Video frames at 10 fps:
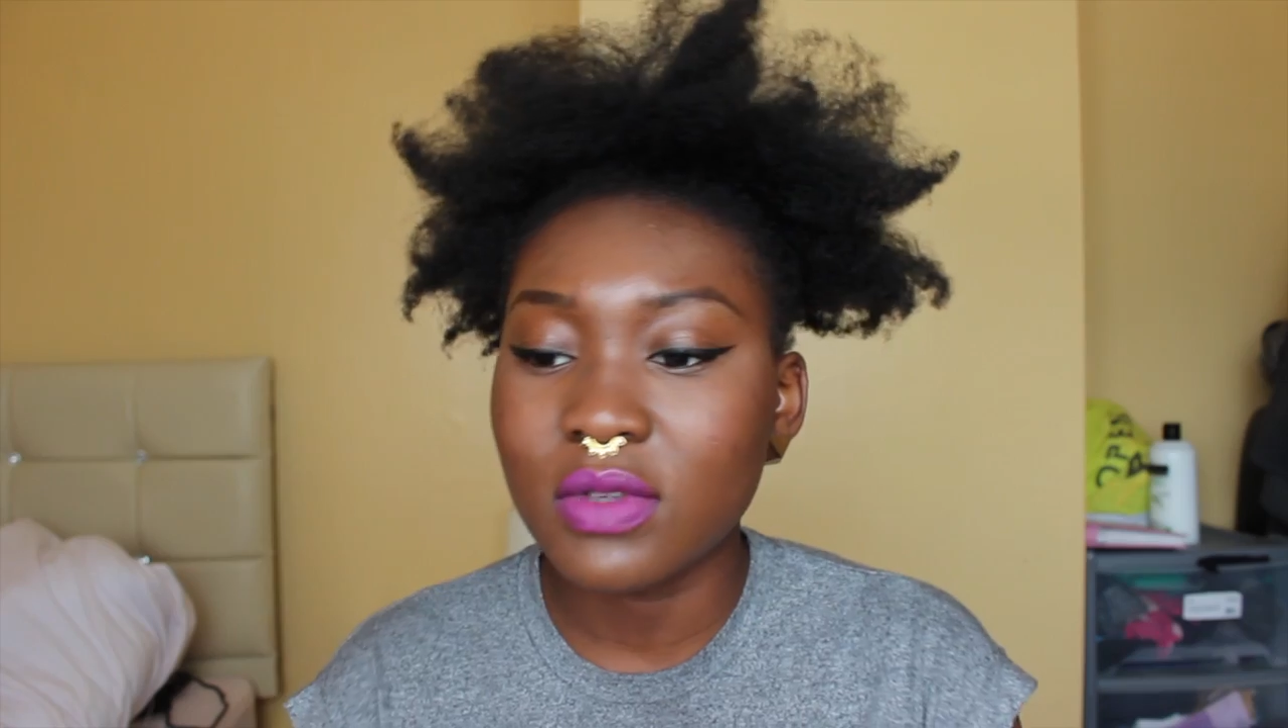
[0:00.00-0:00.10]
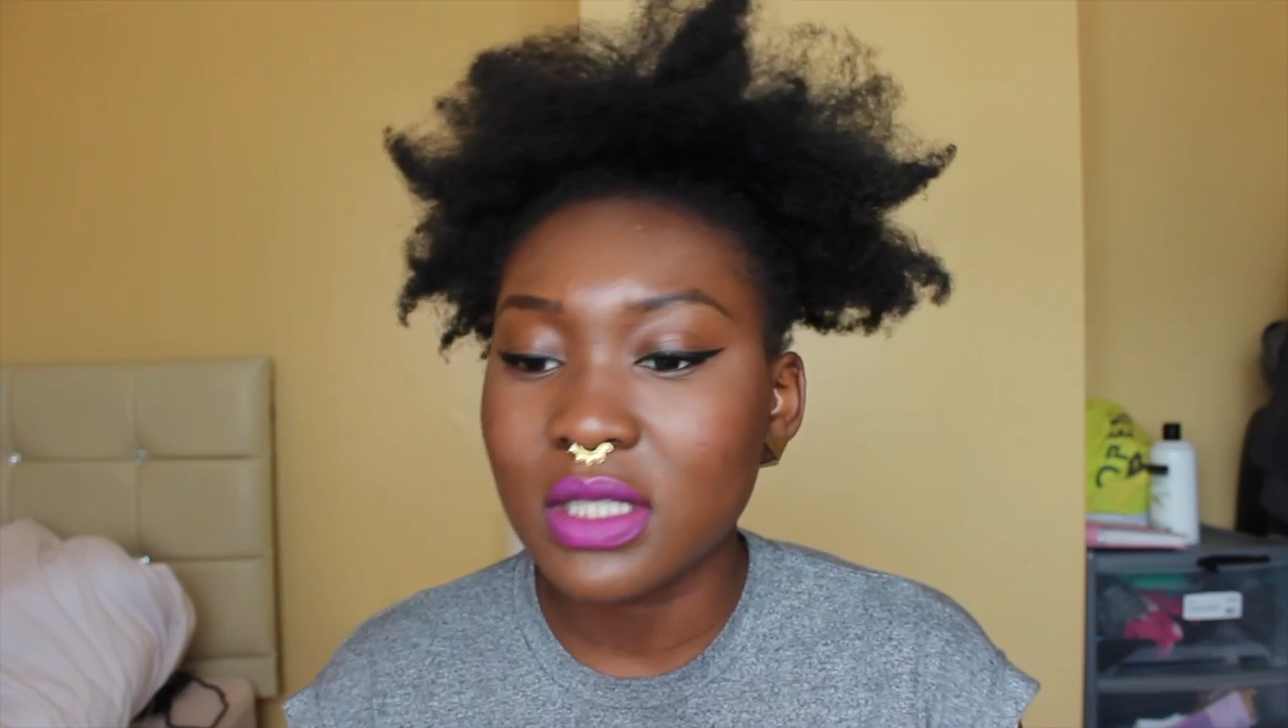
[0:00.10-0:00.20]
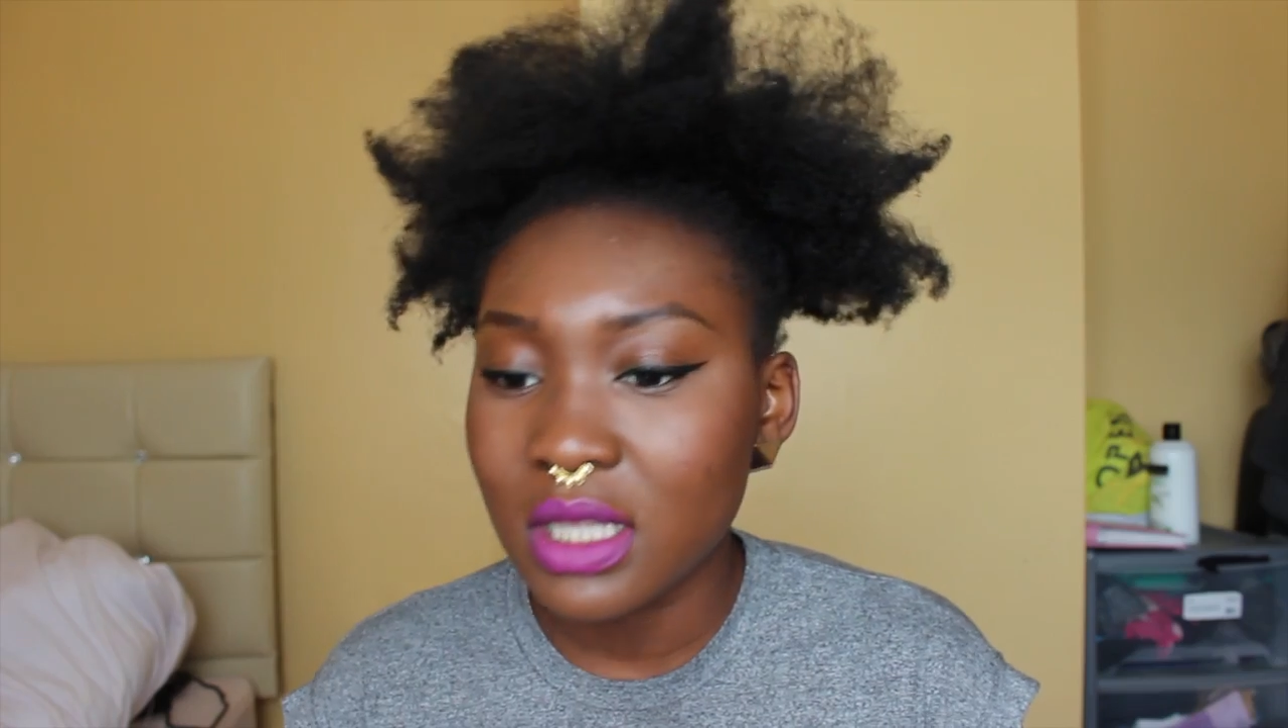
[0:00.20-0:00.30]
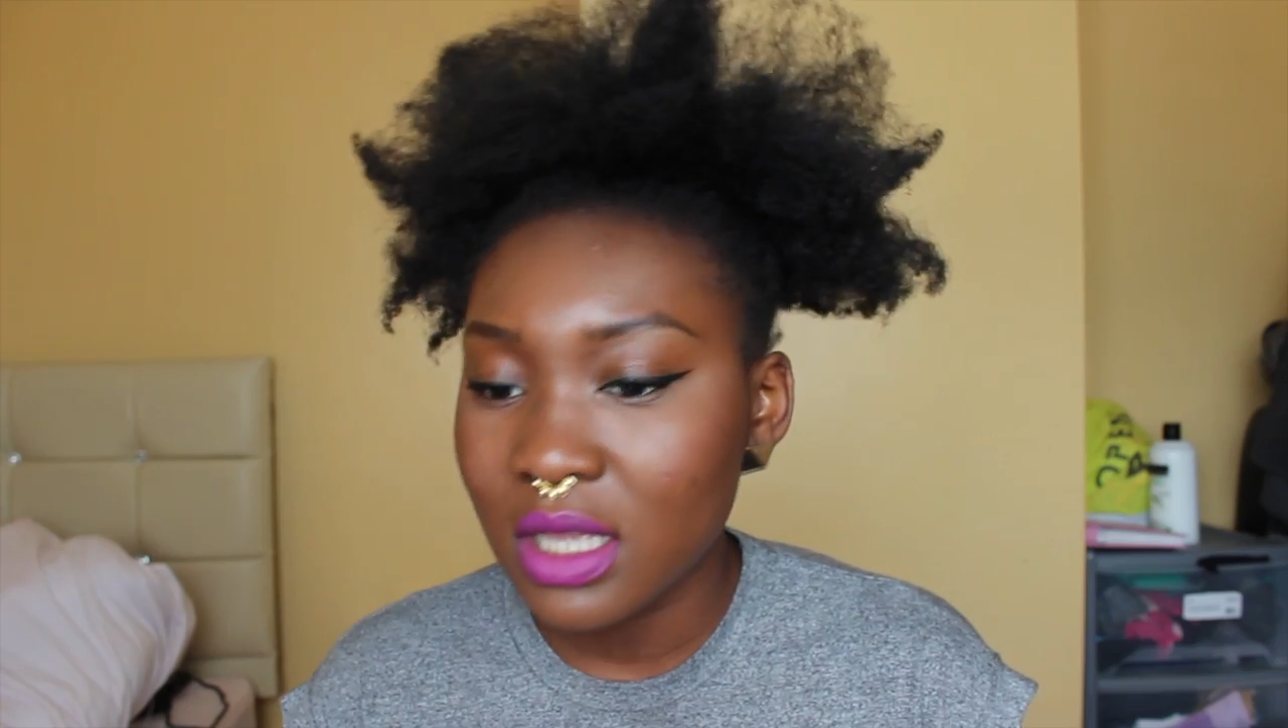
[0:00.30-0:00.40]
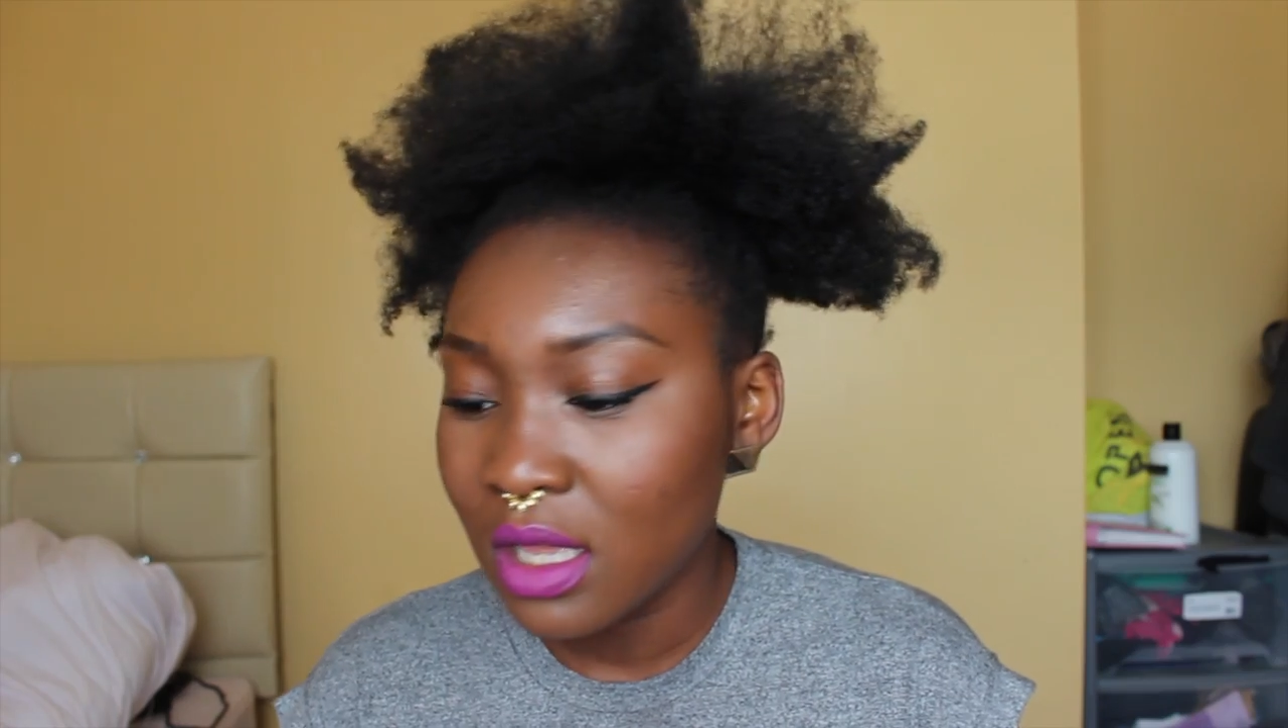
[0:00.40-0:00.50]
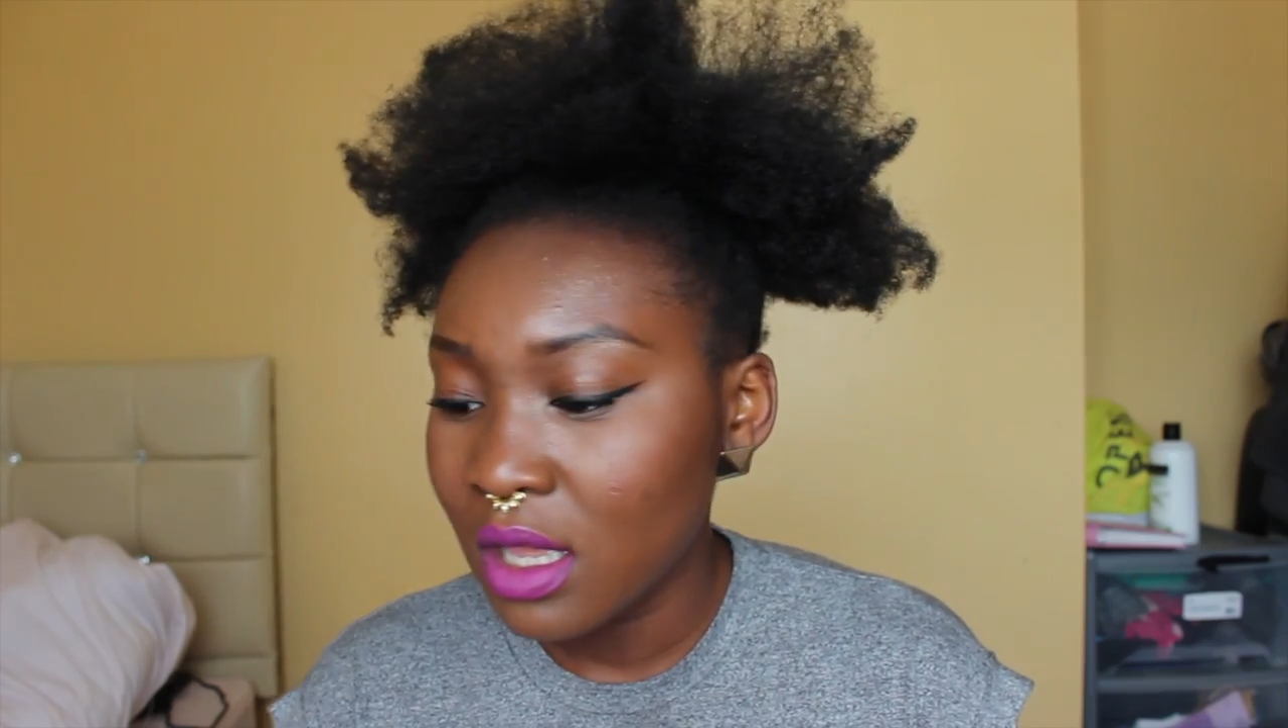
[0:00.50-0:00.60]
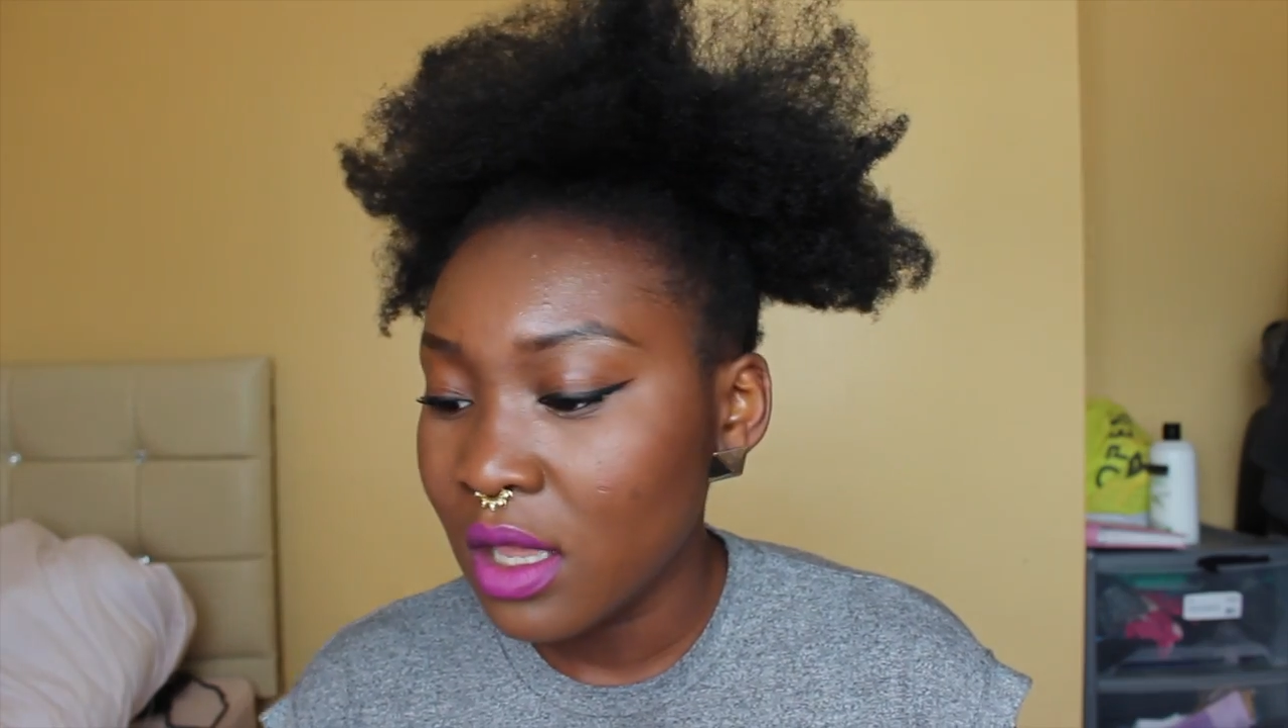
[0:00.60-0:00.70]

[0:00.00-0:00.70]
obviously.